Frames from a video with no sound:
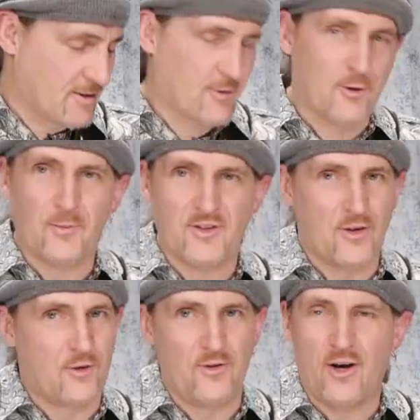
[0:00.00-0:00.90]

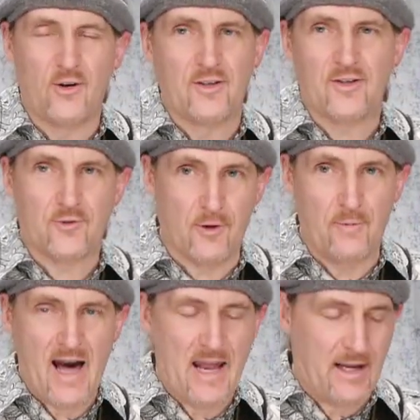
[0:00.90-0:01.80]
Chromosome, no, it's
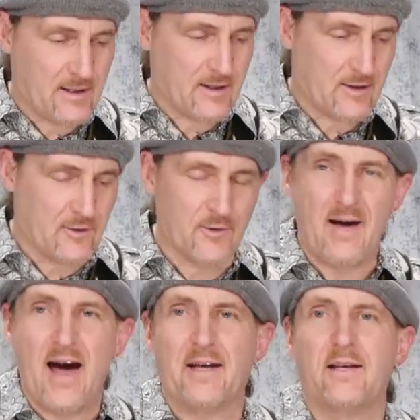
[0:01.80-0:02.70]
chromatic.
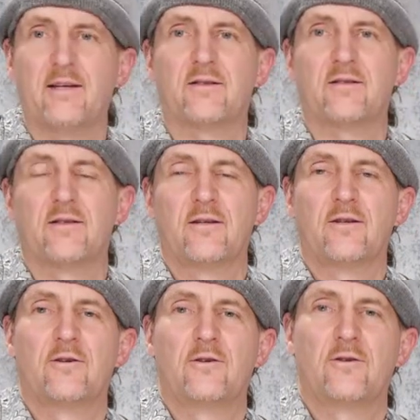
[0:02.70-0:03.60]
Chromatic is
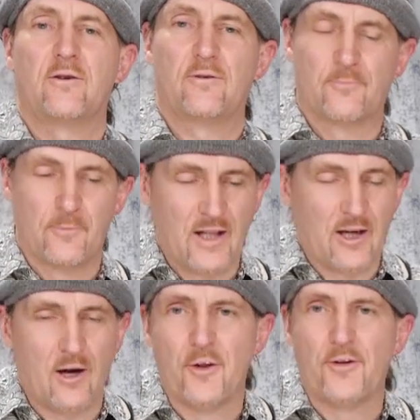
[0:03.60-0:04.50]
really
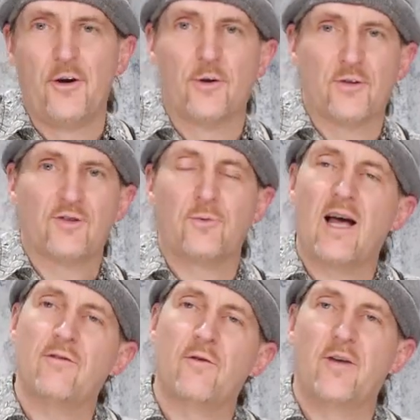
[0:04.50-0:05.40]
all the notes that we
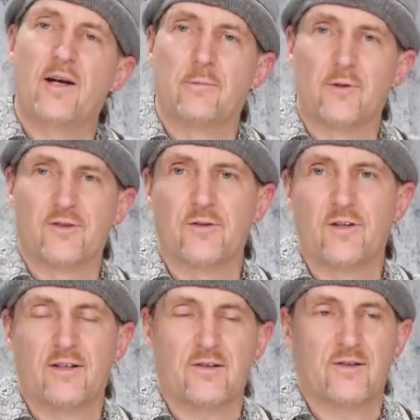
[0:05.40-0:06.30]
have available to
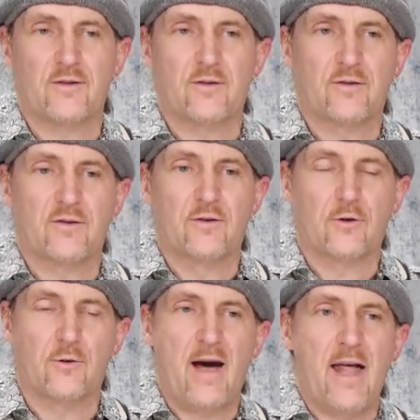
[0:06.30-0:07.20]
us. So
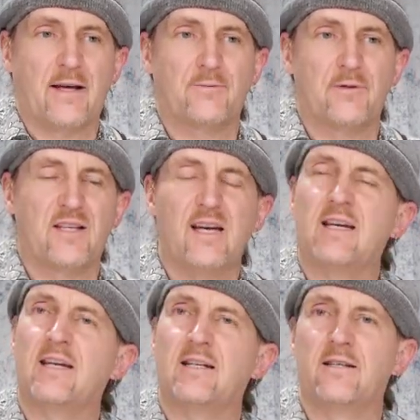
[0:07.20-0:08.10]
chromatic's been
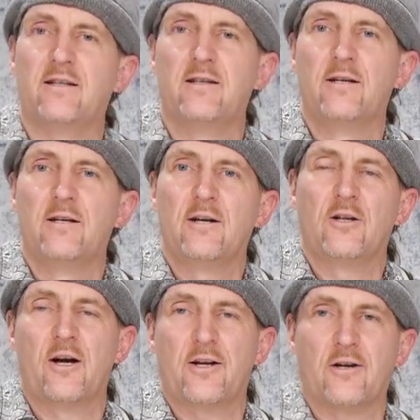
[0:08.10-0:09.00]
taken in a
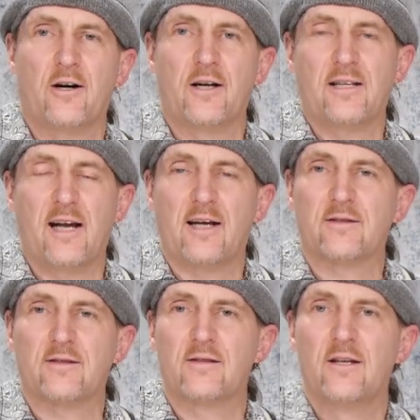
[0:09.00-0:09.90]
lot of
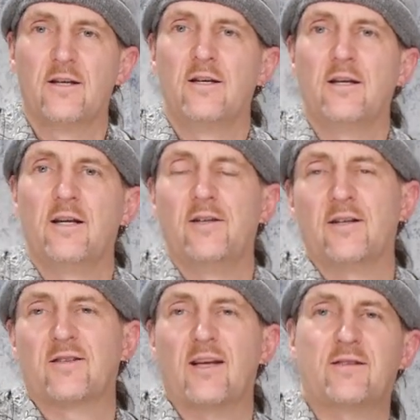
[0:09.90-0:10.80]
contexts. In
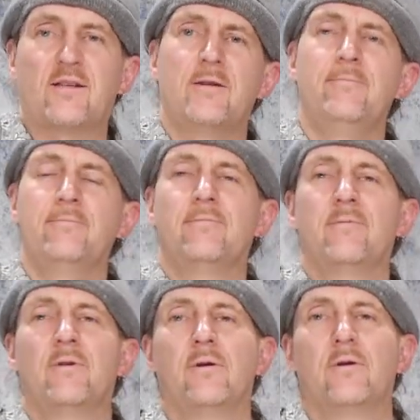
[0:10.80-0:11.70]
this lesson,
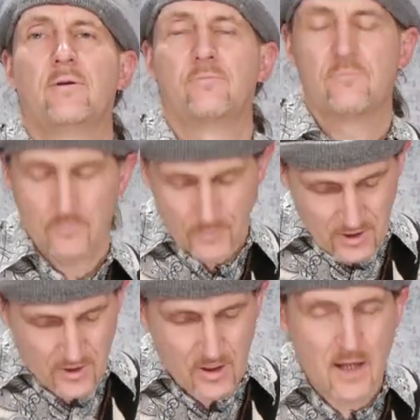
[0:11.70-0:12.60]
I'm going
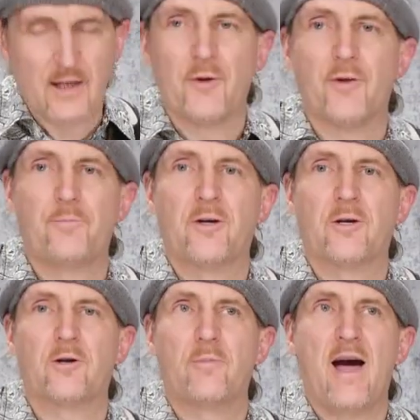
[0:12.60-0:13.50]
to talk about the pure
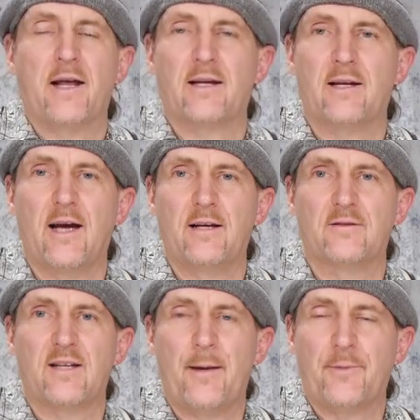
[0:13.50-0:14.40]
chromatic and
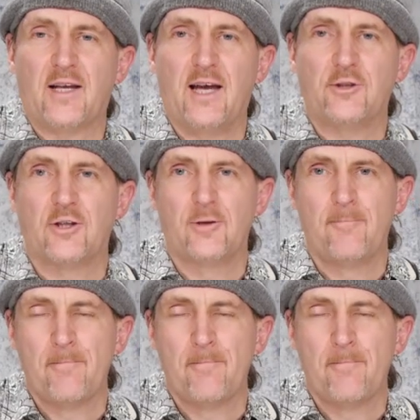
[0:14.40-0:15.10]
its application